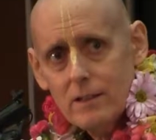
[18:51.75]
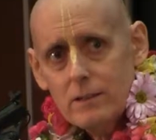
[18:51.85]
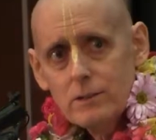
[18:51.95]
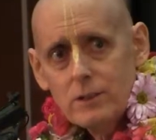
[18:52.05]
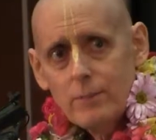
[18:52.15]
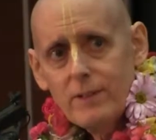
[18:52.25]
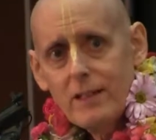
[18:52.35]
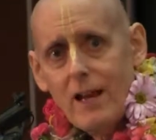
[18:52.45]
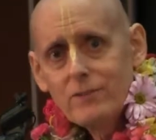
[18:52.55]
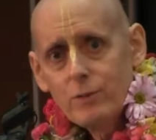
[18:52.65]
you
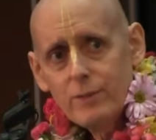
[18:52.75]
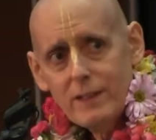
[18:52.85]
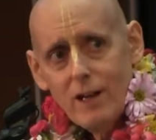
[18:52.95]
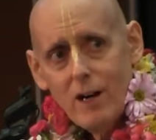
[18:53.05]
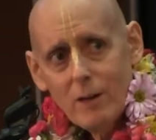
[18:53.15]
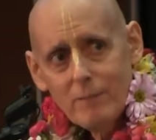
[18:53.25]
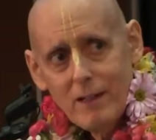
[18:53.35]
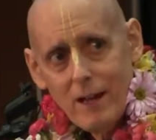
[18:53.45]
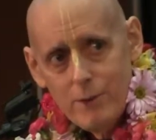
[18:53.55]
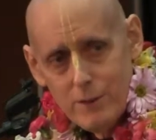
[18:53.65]
simply have to
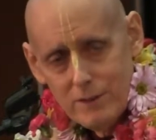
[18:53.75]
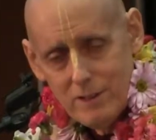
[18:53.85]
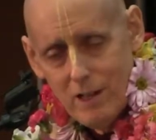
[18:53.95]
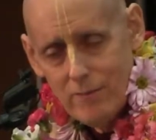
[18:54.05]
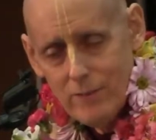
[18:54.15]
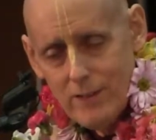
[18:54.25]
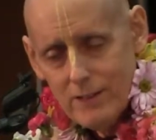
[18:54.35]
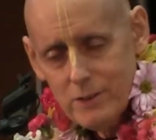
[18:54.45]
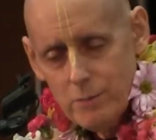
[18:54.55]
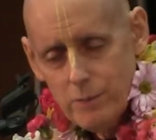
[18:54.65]
reharmonize yourself
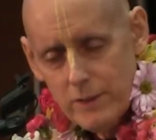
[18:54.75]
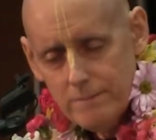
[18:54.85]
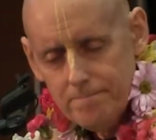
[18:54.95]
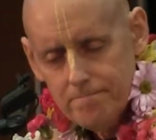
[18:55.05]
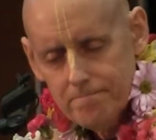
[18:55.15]
with that Supreme.